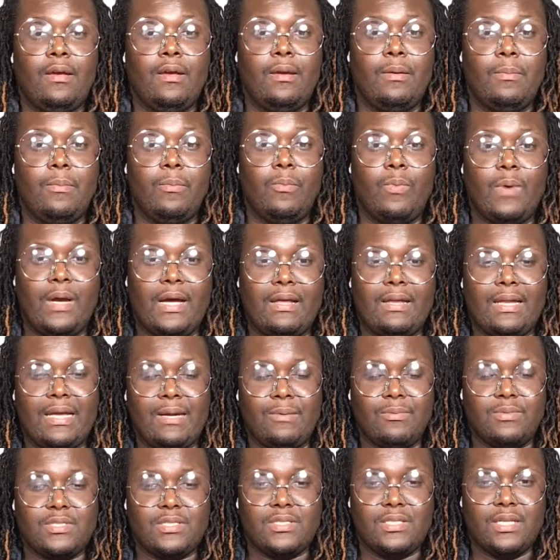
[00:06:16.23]
While I
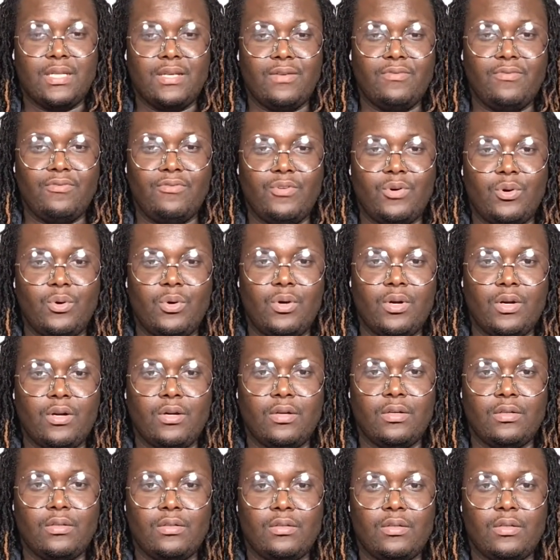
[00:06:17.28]
was looking for
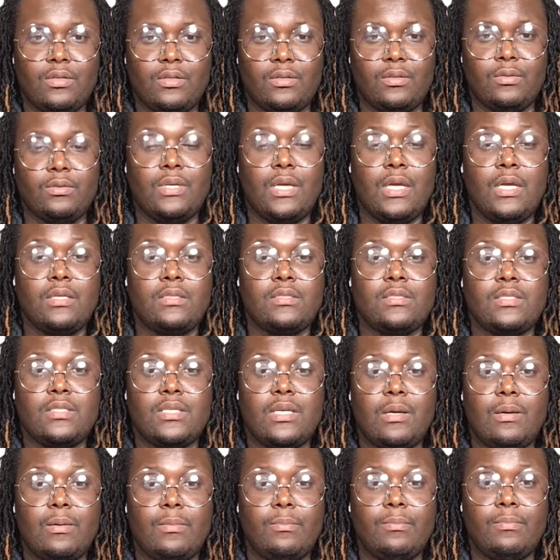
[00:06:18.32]

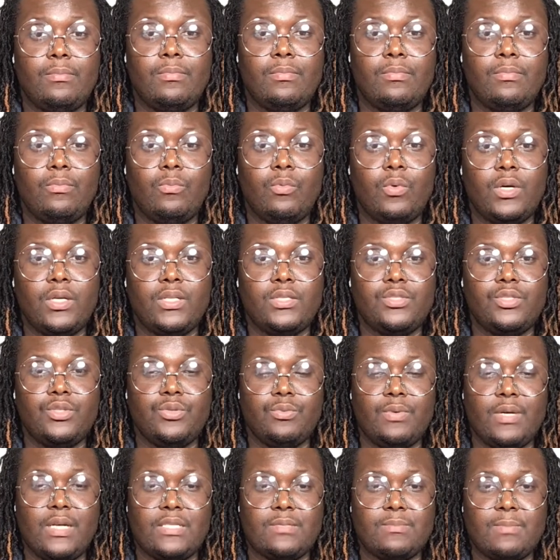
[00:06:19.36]
someone to
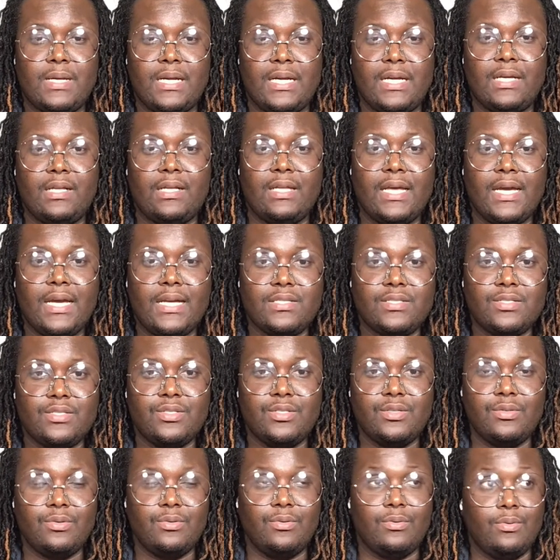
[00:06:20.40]
raise my glass
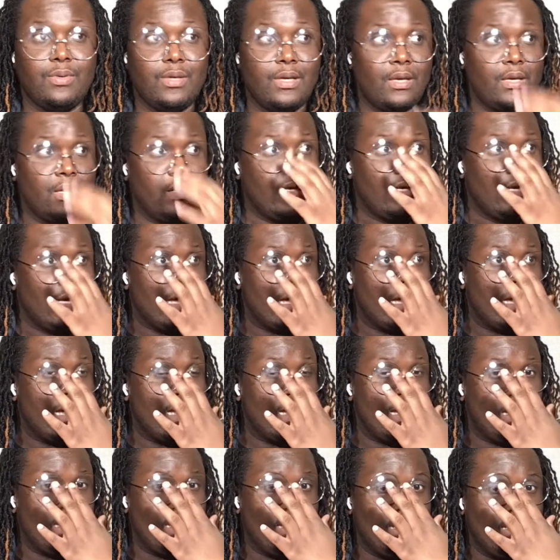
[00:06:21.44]
to,
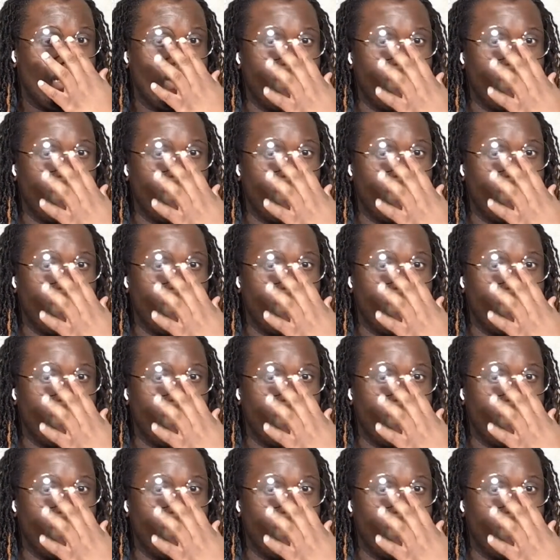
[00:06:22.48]
I